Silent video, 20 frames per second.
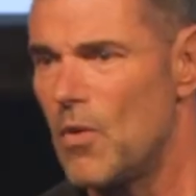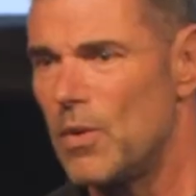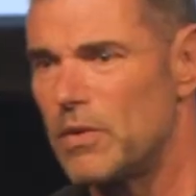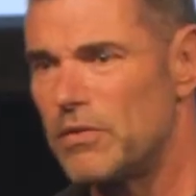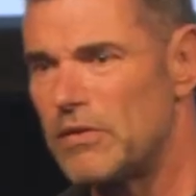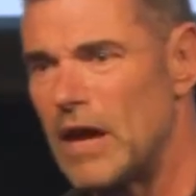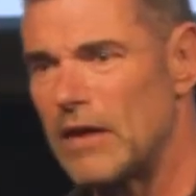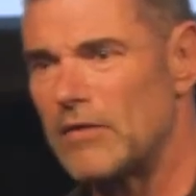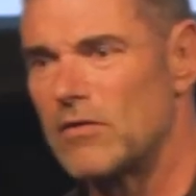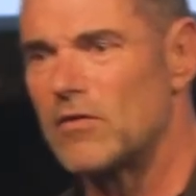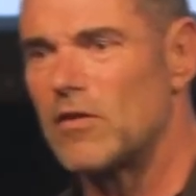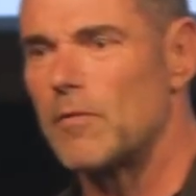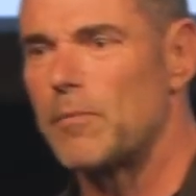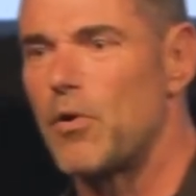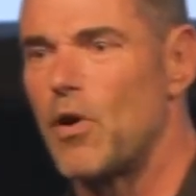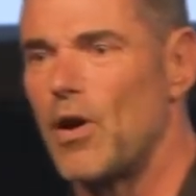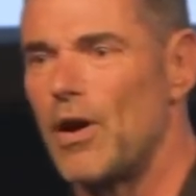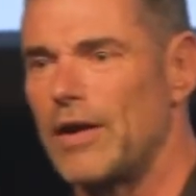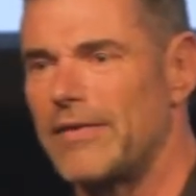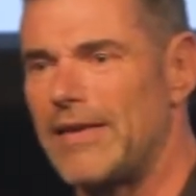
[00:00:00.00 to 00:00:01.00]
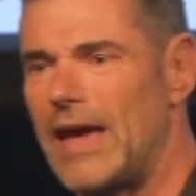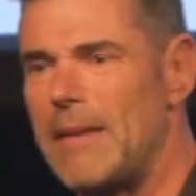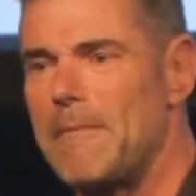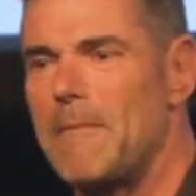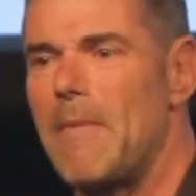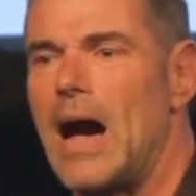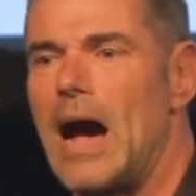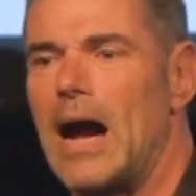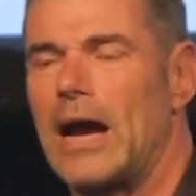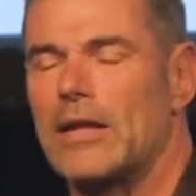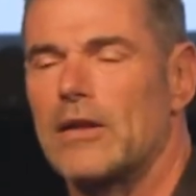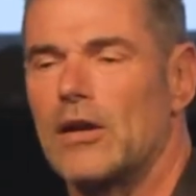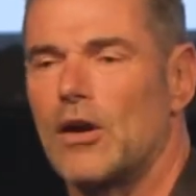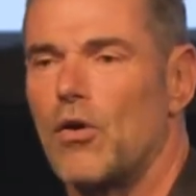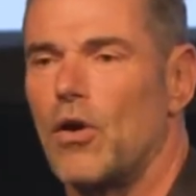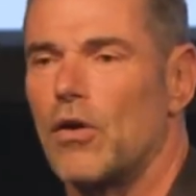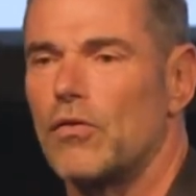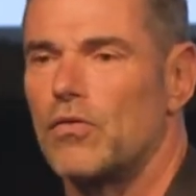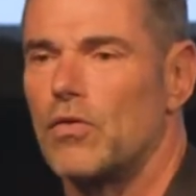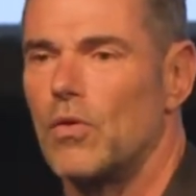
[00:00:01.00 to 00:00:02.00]
with dozens of products at market
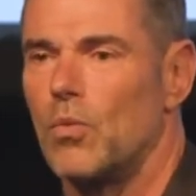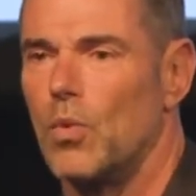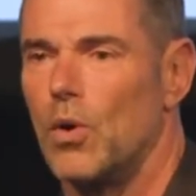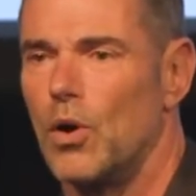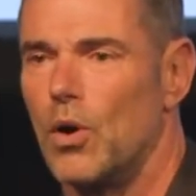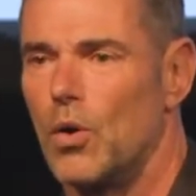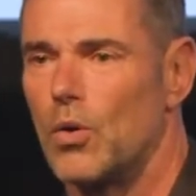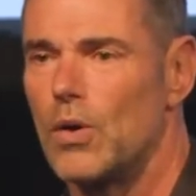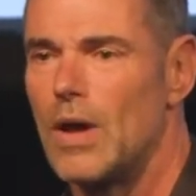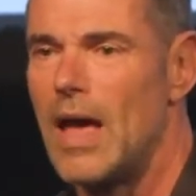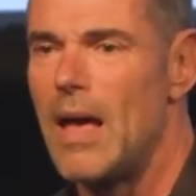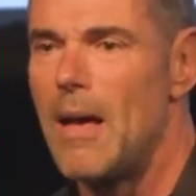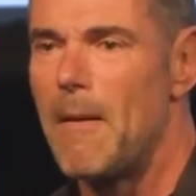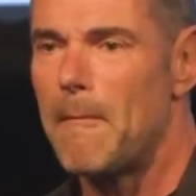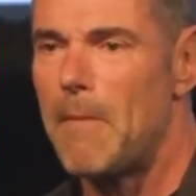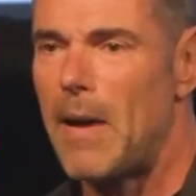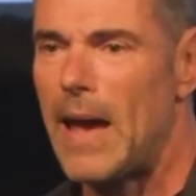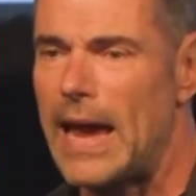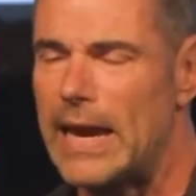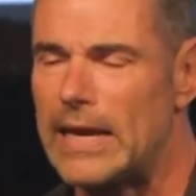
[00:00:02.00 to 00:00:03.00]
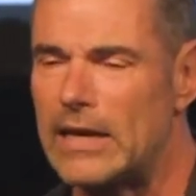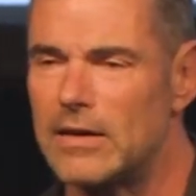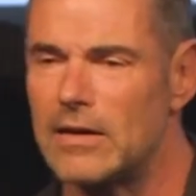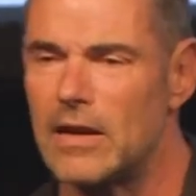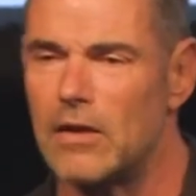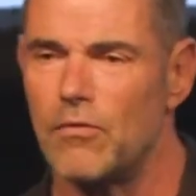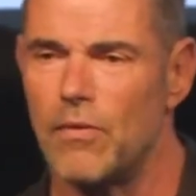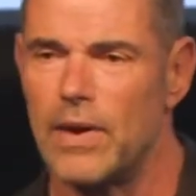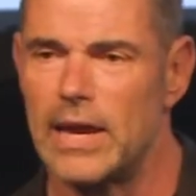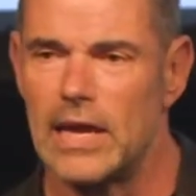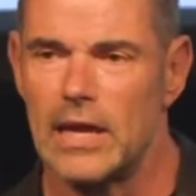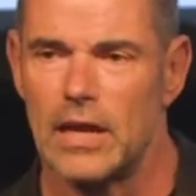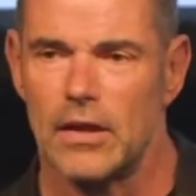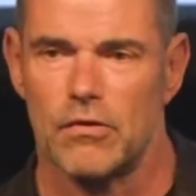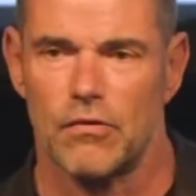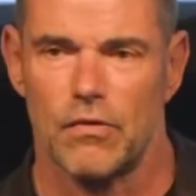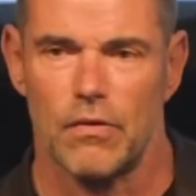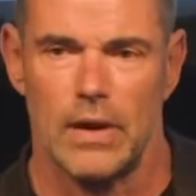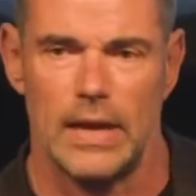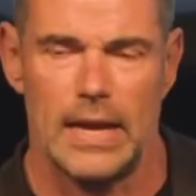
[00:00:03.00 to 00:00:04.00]
across the world, patent and
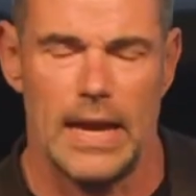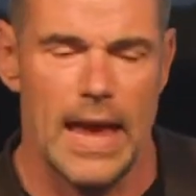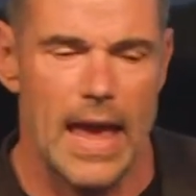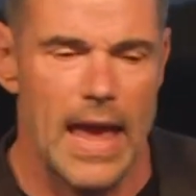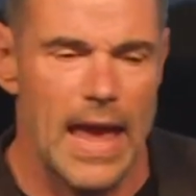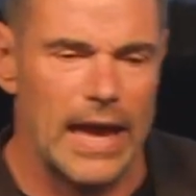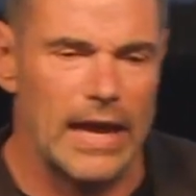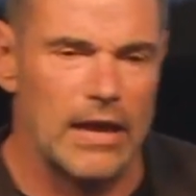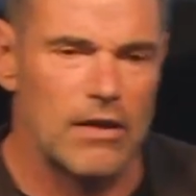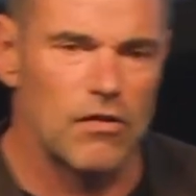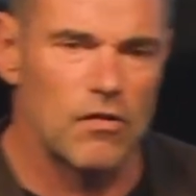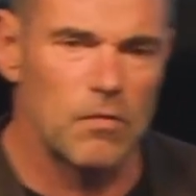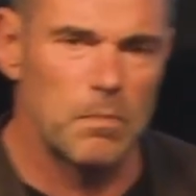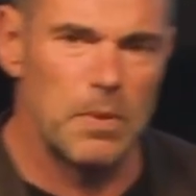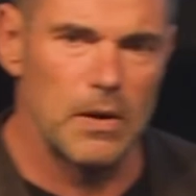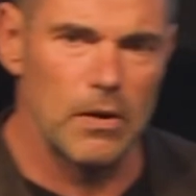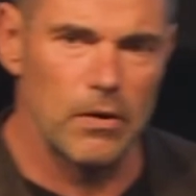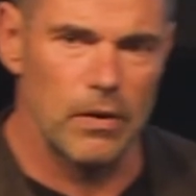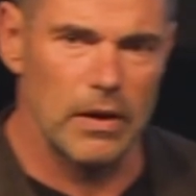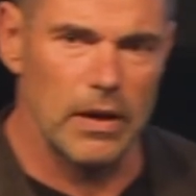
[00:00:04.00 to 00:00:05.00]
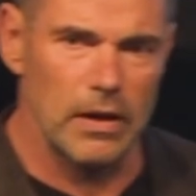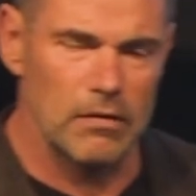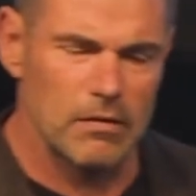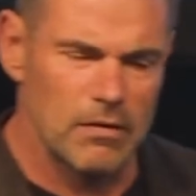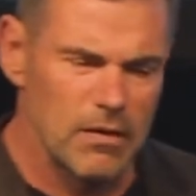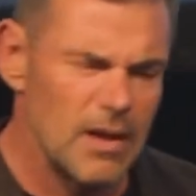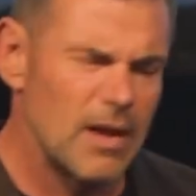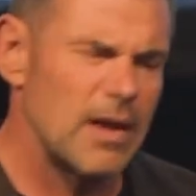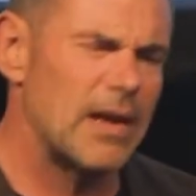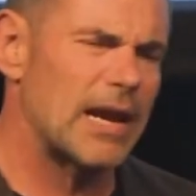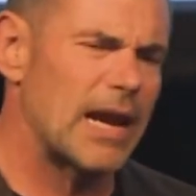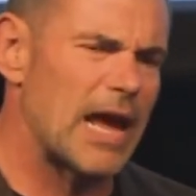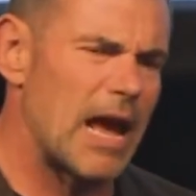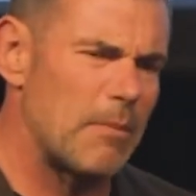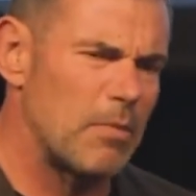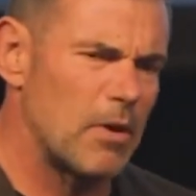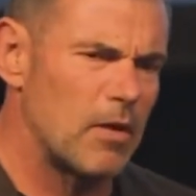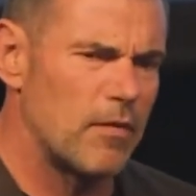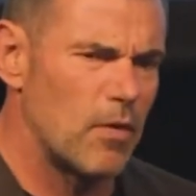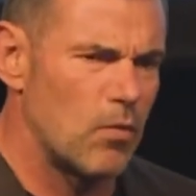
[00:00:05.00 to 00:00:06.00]
regulatory experience, and a
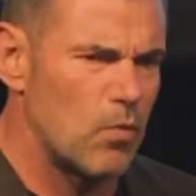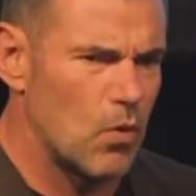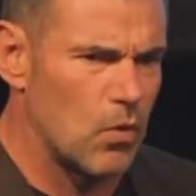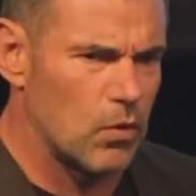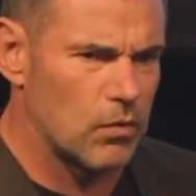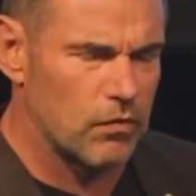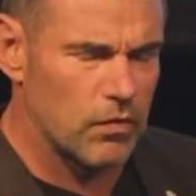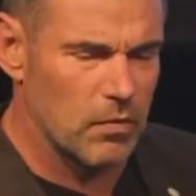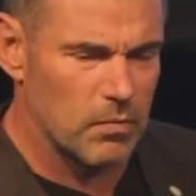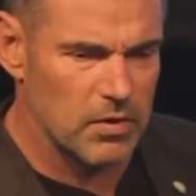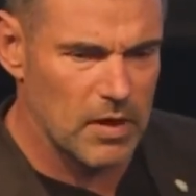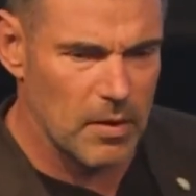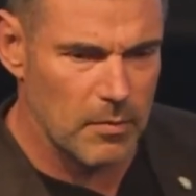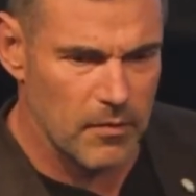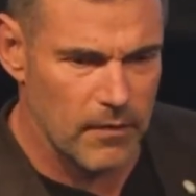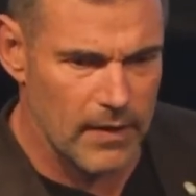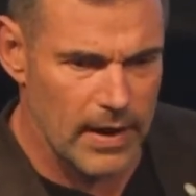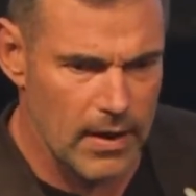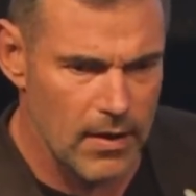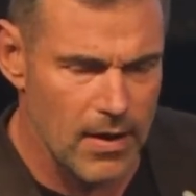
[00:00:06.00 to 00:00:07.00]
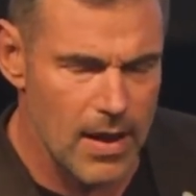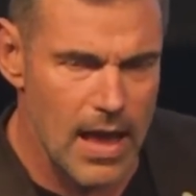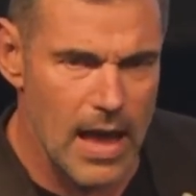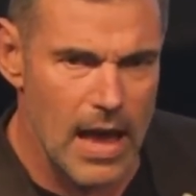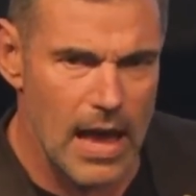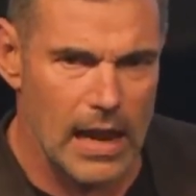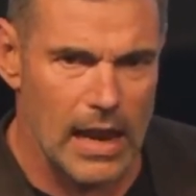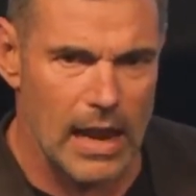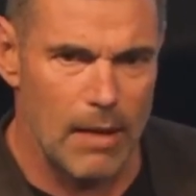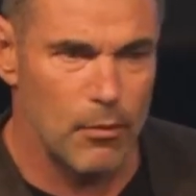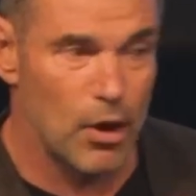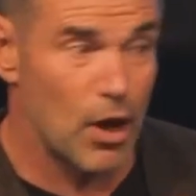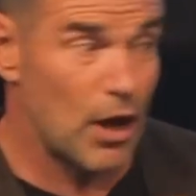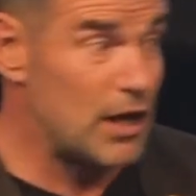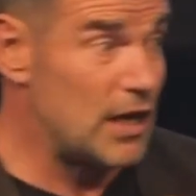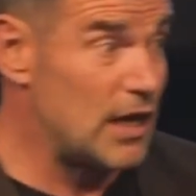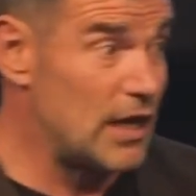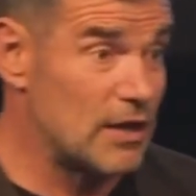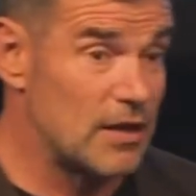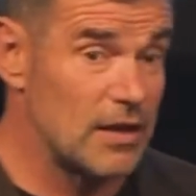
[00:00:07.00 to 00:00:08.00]
couple of awards from some of our
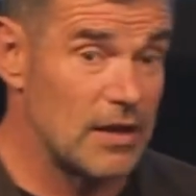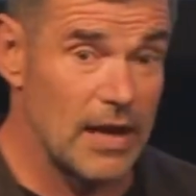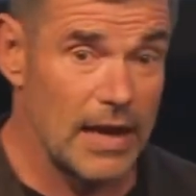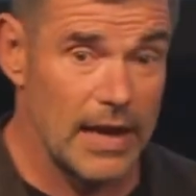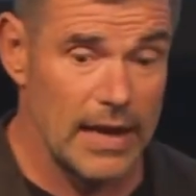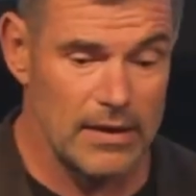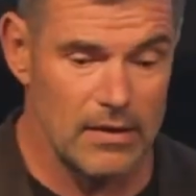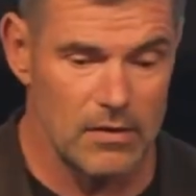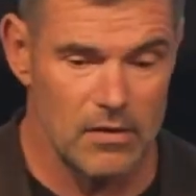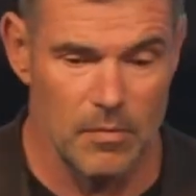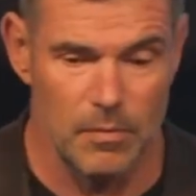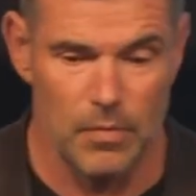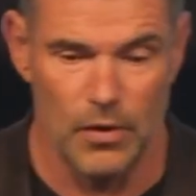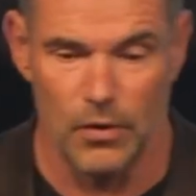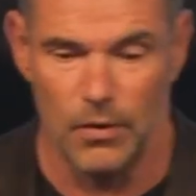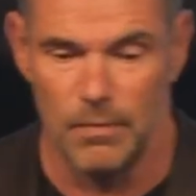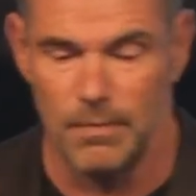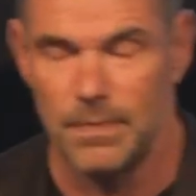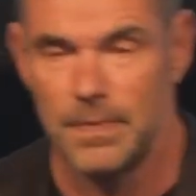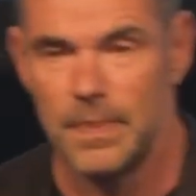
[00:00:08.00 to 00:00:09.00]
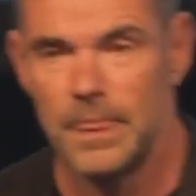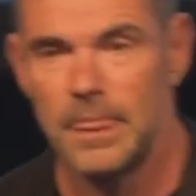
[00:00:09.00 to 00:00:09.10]
alumni here today to boot.